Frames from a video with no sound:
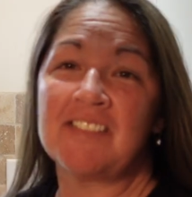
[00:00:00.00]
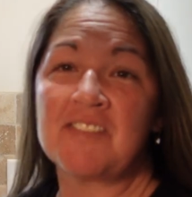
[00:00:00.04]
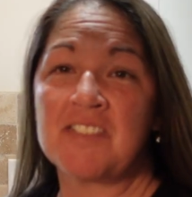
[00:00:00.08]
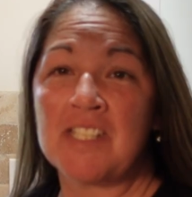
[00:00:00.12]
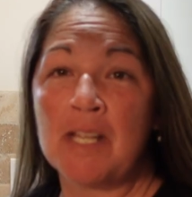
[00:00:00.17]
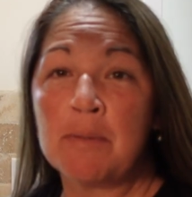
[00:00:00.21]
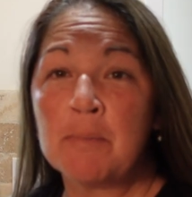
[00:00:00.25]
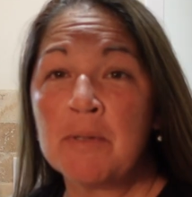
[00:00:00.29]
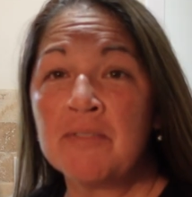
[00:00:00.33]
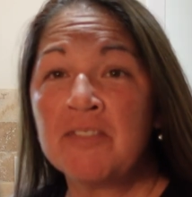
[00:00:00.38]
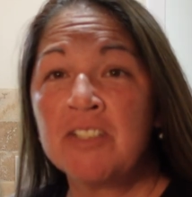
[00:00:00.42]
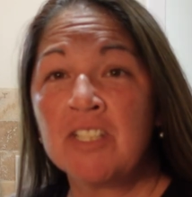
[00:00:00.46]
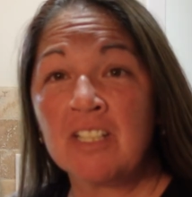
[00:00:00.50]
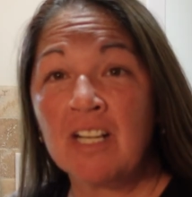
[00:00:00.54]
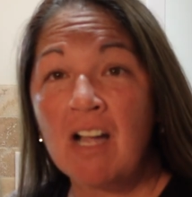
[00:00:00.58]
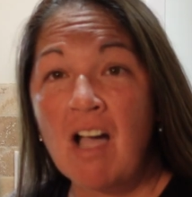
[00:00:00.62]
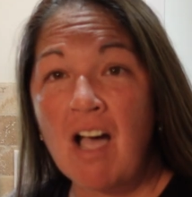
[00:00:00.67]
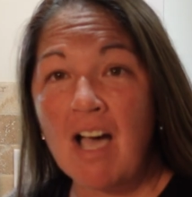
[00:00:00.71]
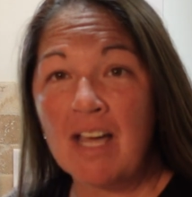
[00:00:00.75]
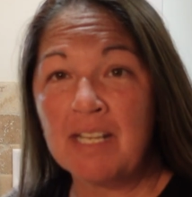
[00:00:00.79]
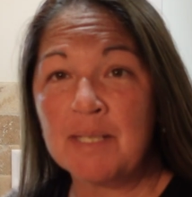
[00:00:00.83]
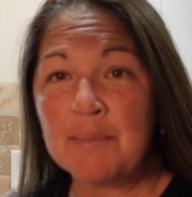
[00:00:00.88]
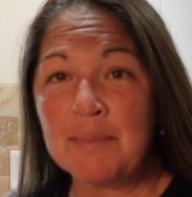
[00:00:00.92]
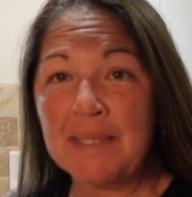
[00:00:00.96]
If some of your
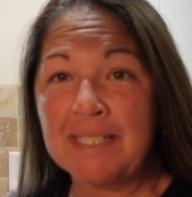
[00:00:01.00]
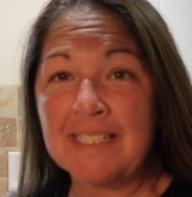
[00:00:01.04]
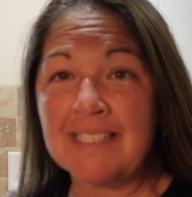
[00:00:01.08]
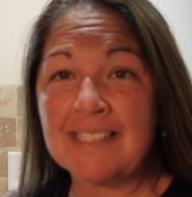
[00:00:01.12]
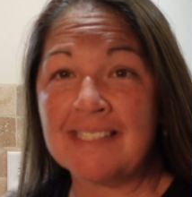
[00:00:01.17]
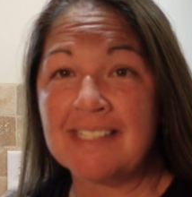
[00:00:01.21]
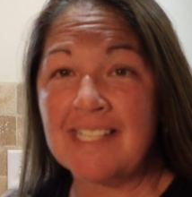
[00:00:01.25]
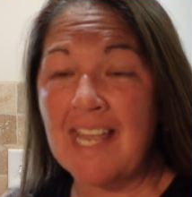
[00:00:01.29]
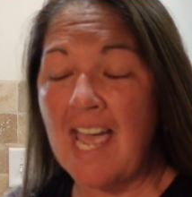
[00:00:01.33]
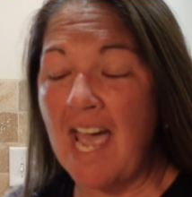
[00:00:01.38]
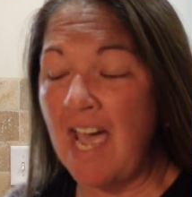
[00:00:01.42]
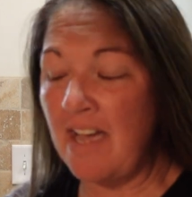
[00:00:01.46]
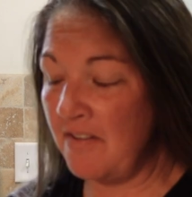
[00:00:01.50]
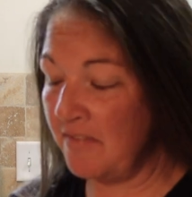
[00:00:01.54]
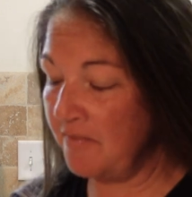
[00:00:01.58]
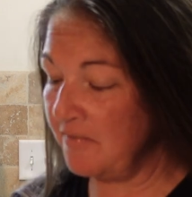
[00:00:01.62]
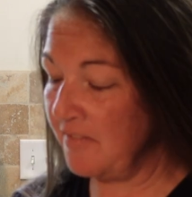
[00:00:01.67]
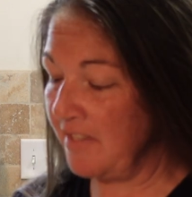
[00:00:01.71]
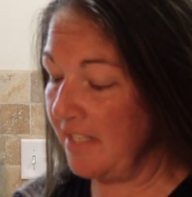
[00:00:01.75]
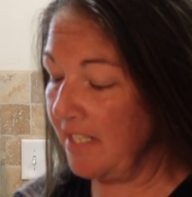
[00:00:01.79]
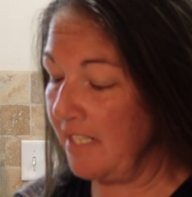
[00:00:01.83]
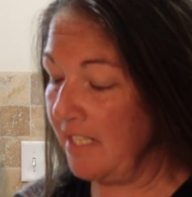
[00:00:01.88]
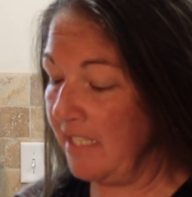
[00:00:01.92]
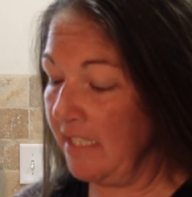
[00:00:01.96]
condiments
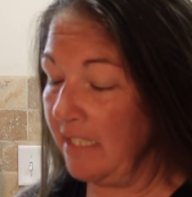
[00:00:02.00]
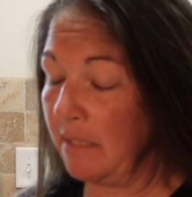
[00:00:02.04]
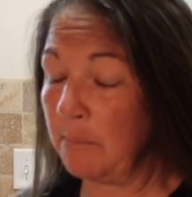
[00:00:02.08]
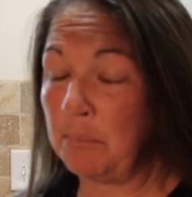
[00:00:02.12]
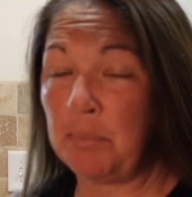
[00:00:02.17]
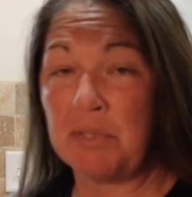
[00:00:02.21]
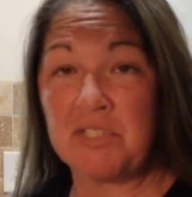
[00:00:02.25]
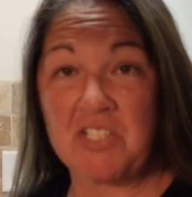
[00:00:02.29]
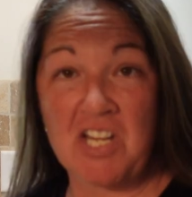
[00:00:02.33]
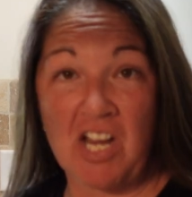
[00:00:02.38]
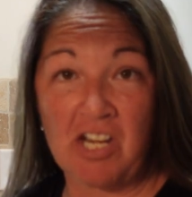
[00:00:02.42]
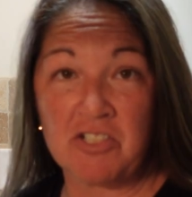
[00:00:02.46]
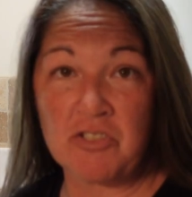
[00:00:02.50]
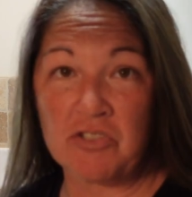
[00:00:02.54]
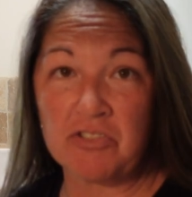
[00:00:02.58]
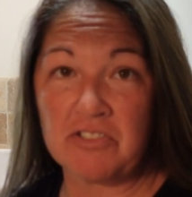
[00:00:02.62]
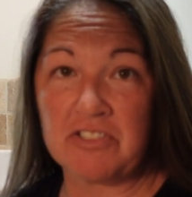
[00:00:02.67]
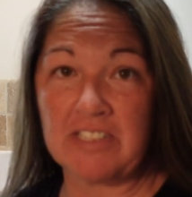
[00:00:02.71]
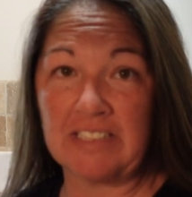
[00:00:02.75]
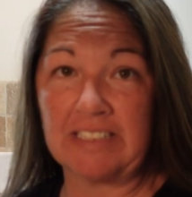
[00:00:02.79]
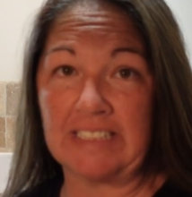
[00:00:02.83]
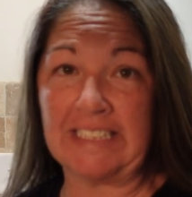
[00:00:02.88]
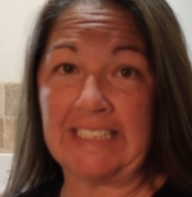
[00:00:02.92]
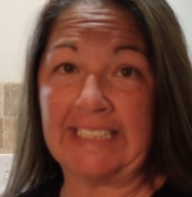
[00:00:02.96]
have the
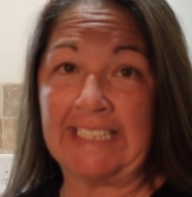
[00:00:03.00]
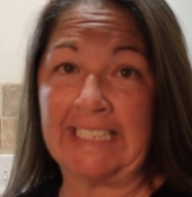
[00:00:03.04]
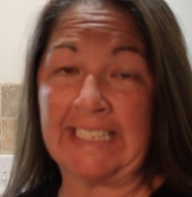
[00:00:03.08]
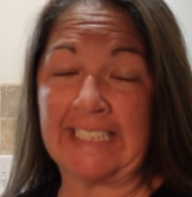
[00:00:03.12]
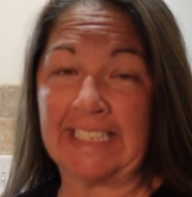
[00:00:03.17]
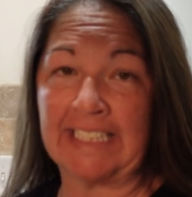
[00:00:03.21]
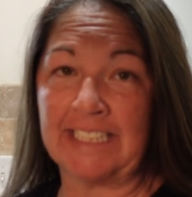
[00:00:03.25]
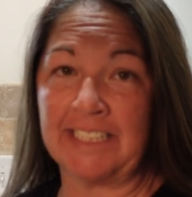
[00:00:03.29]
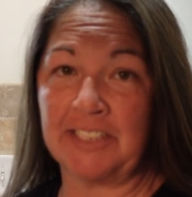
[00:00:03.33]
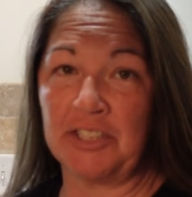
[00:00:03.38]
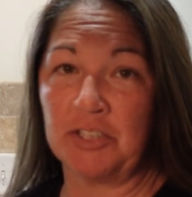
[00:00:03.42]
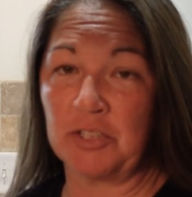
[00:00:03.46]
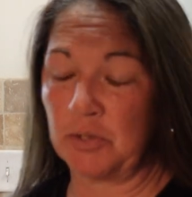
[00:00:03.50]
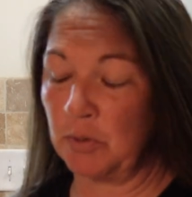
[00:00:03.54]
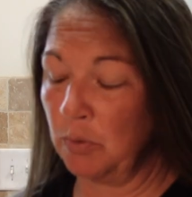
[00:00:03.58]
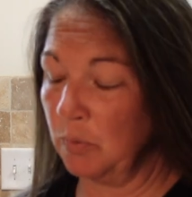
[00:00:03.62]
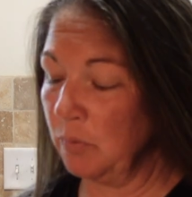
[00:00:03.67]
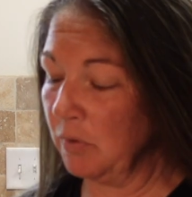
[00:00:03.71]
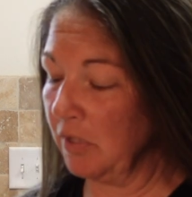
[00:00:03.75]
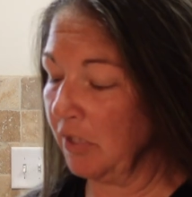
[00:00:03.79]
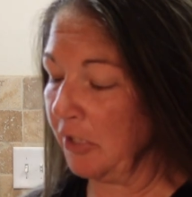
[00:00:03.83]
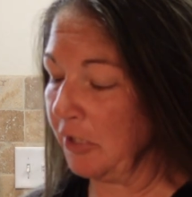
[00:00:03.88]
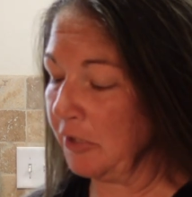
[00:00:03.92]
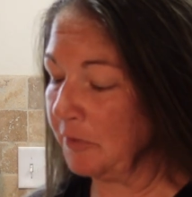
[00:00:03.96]
potential to leak in your
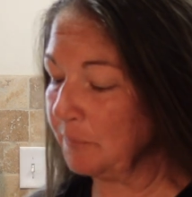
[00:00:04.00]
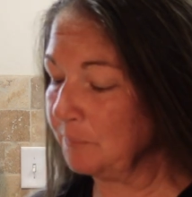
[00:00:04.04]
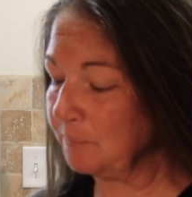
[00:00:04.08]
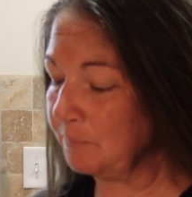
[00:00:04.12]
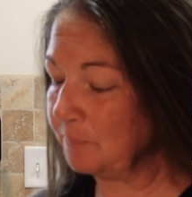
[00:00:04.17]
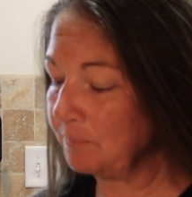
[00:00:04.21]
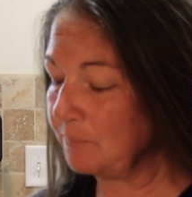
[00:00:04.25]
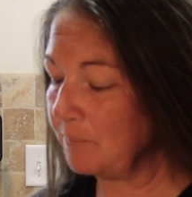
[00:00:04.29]
cooler,